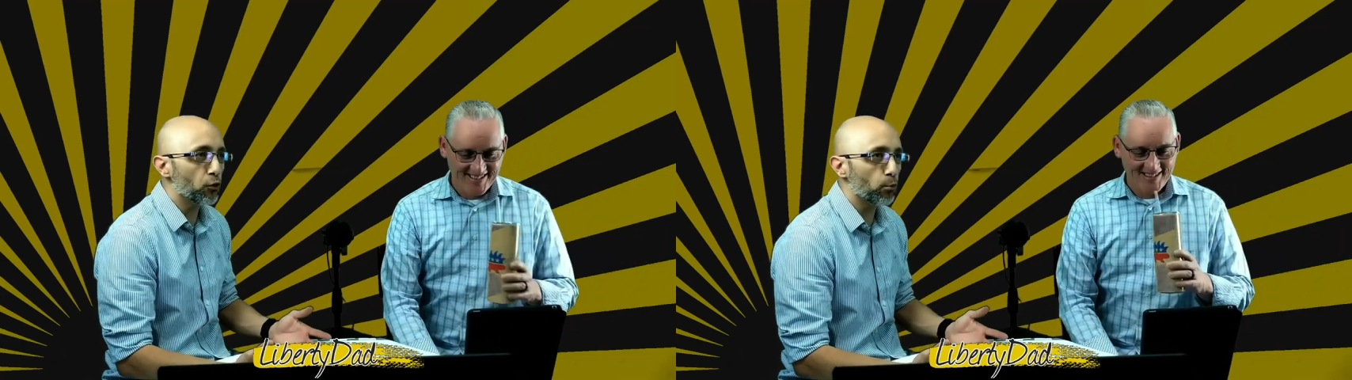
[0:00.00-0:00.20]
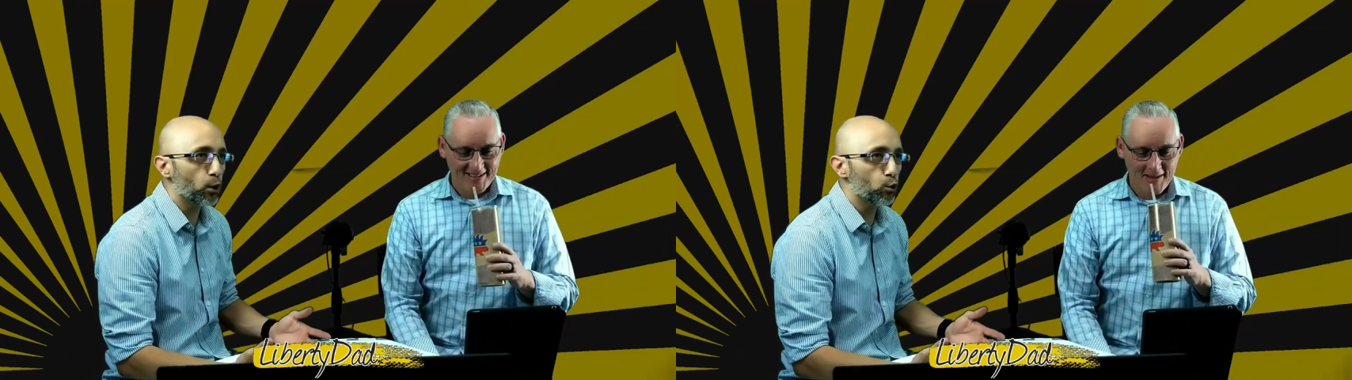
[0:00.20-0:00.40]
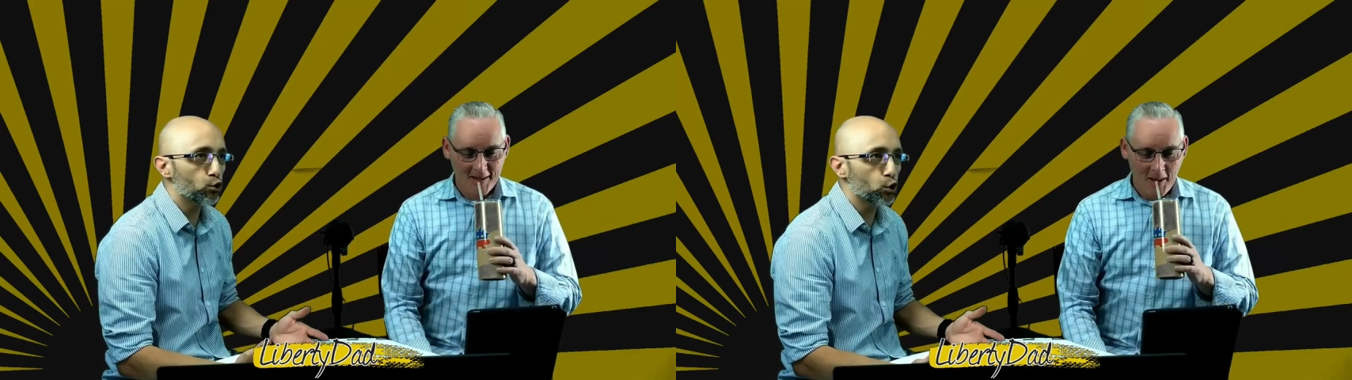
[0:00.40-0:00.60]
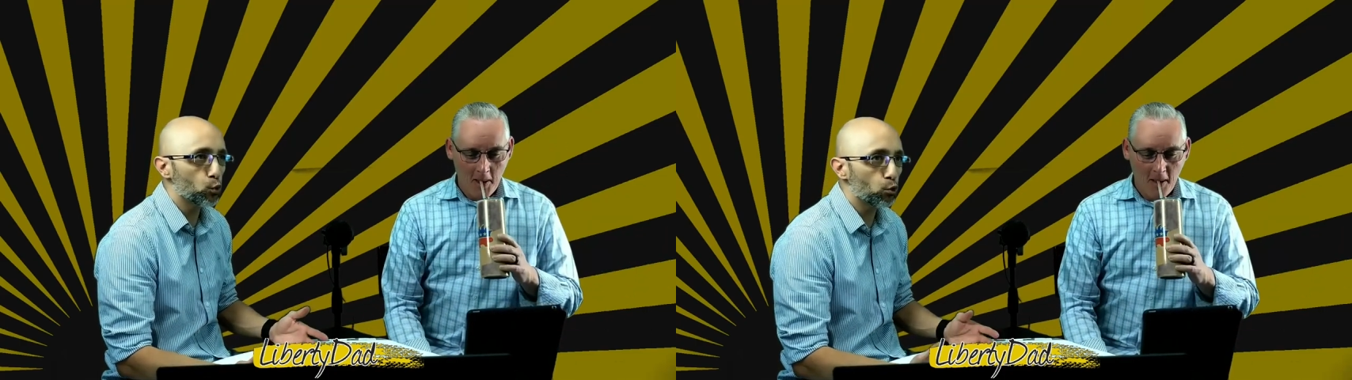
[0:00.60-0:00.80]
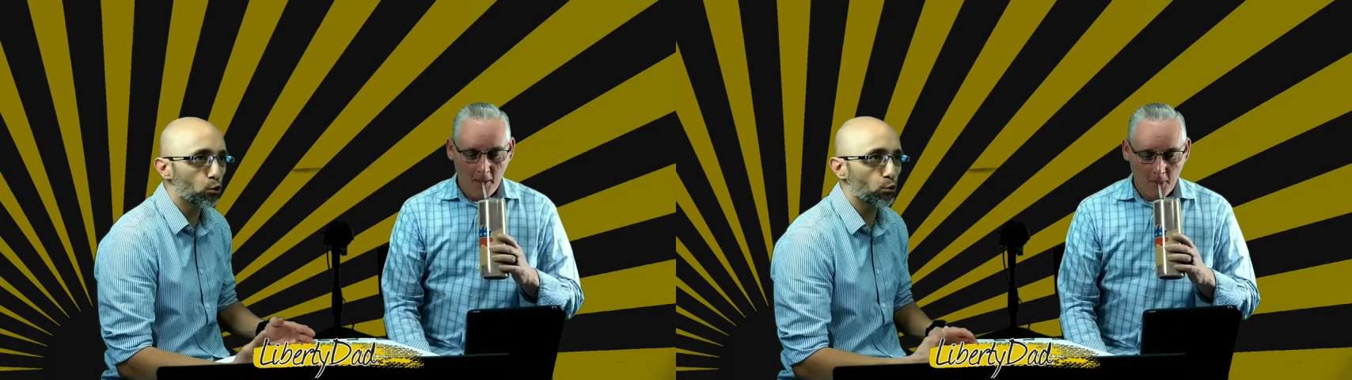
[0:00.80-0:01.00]
Speaker 1: the roads? Who will
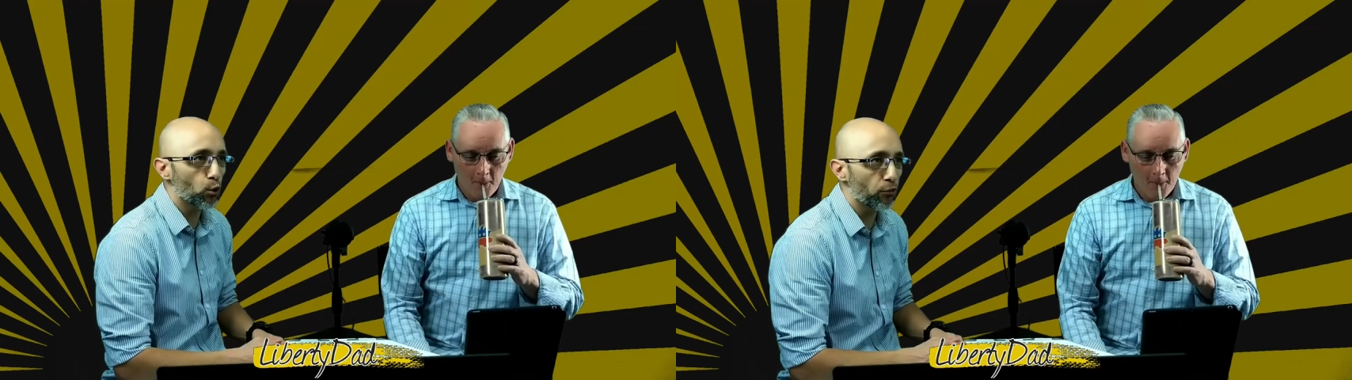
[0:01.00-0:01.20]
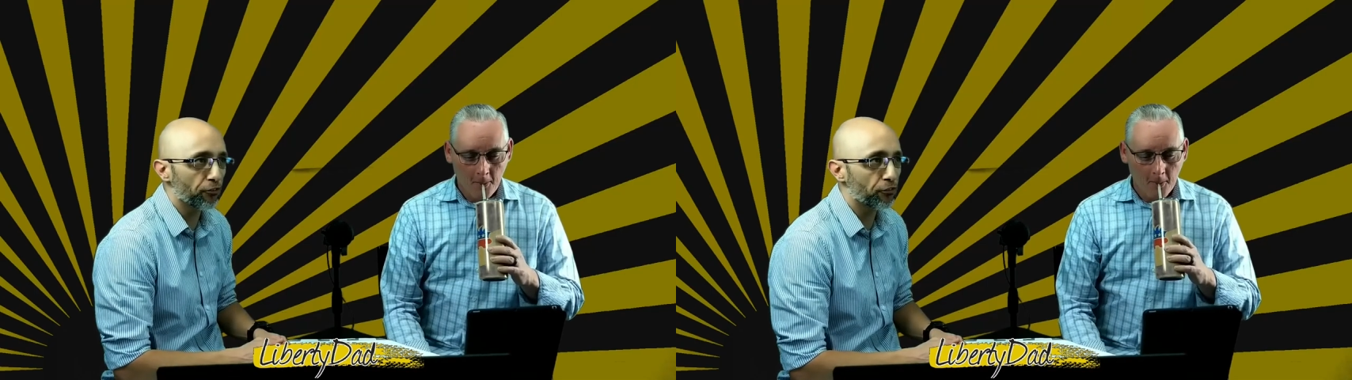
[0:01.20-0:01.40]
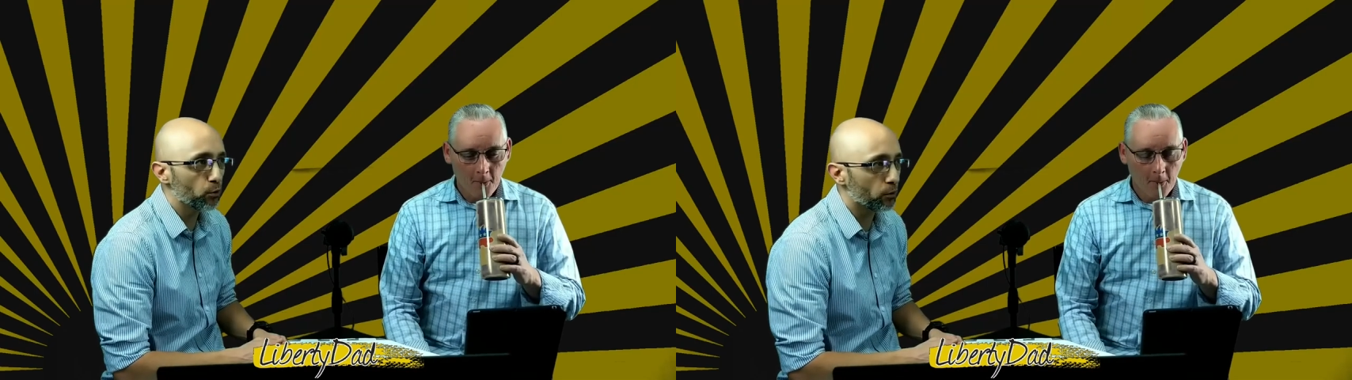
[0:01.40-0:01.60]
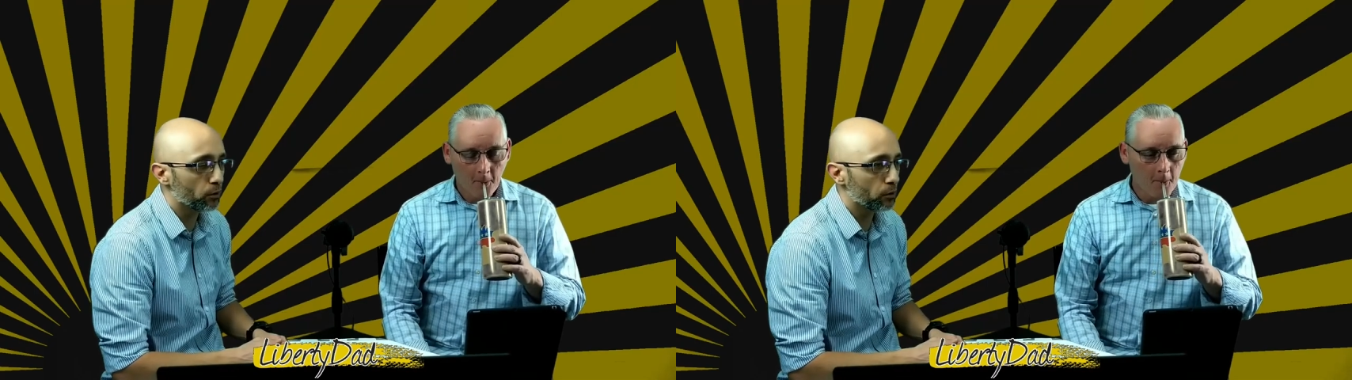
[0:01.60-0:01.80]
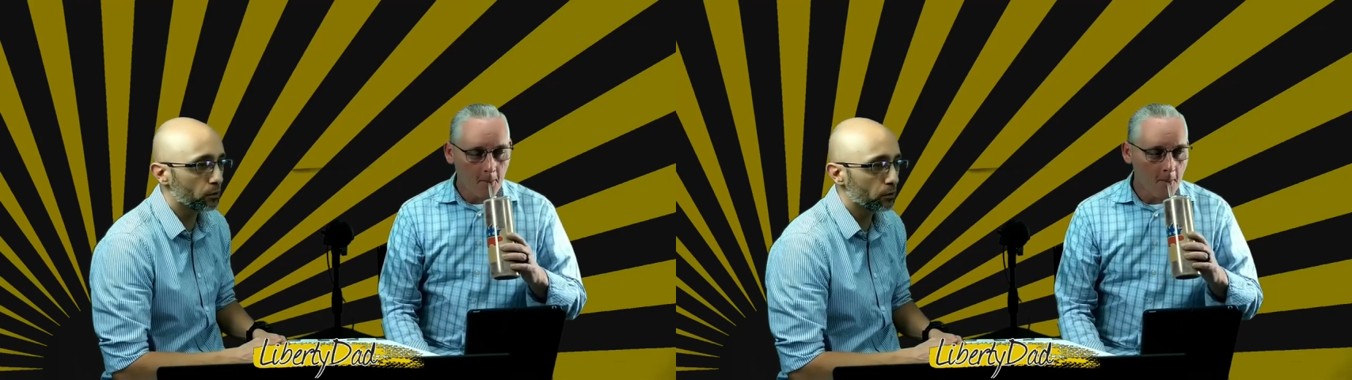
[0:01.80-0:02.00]
grow the food?
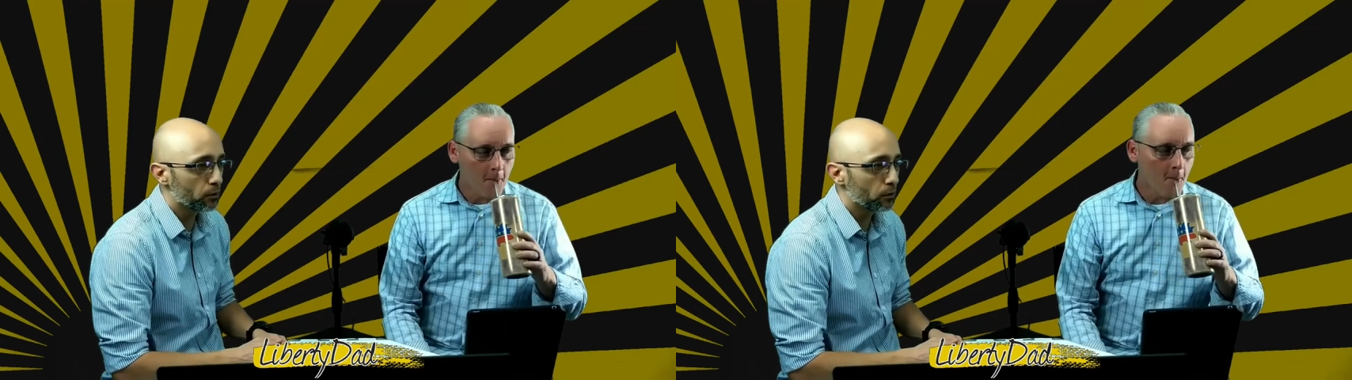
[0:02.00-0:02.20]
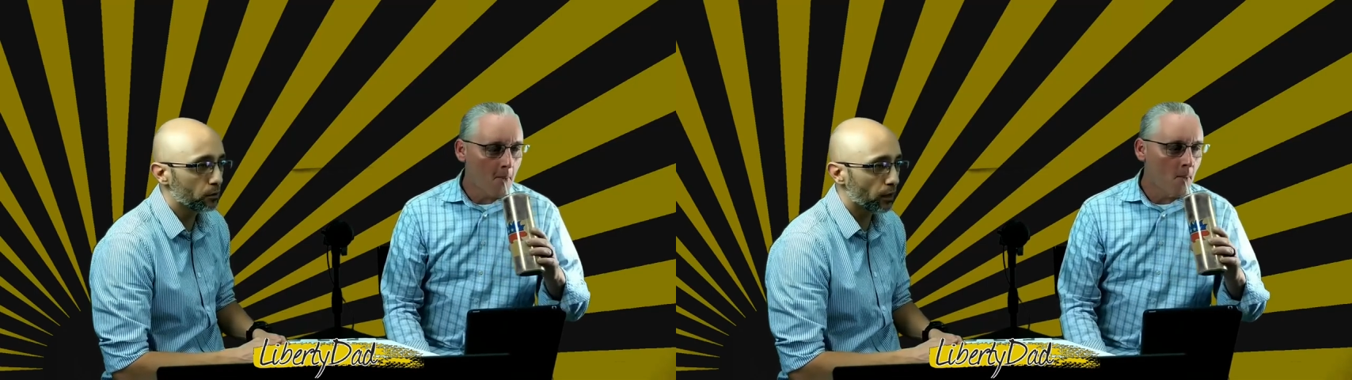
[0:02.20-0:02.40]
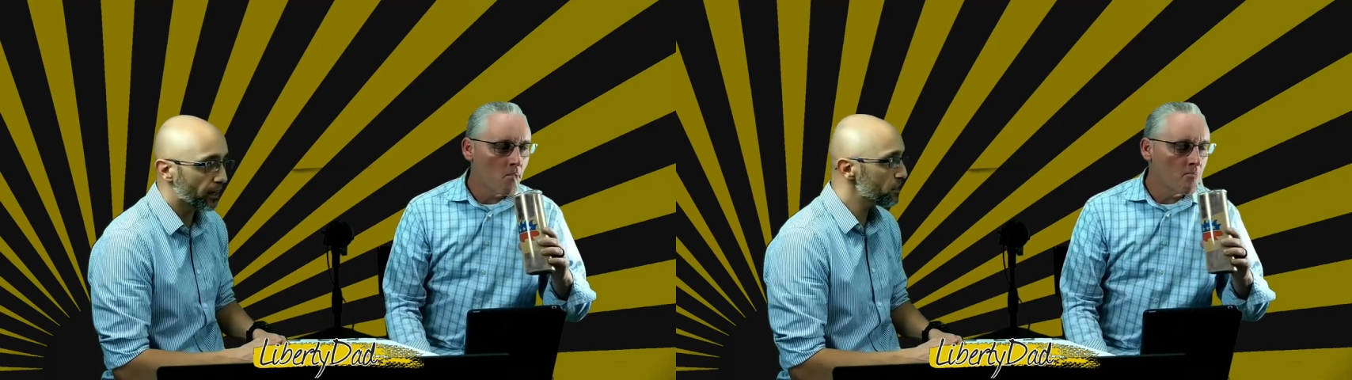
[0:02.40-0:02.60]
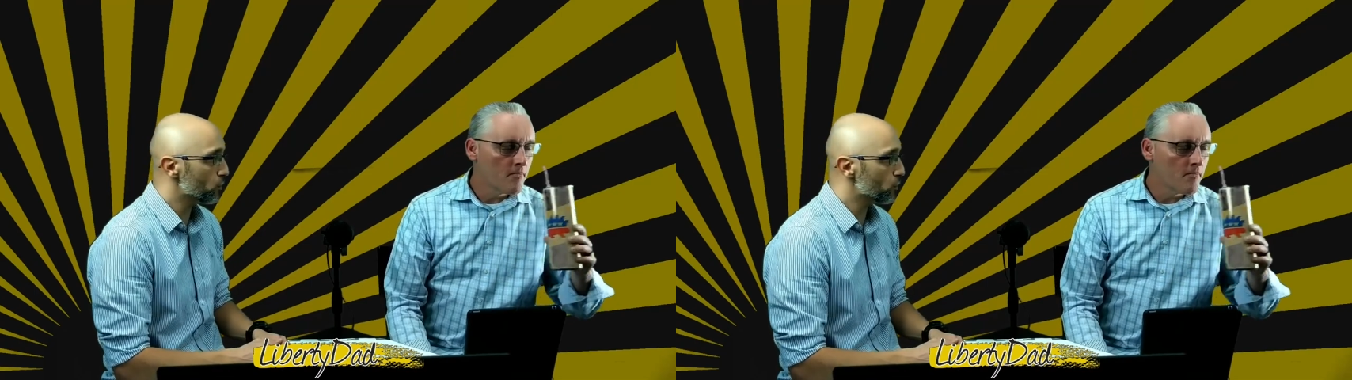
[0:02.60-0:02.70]
I guess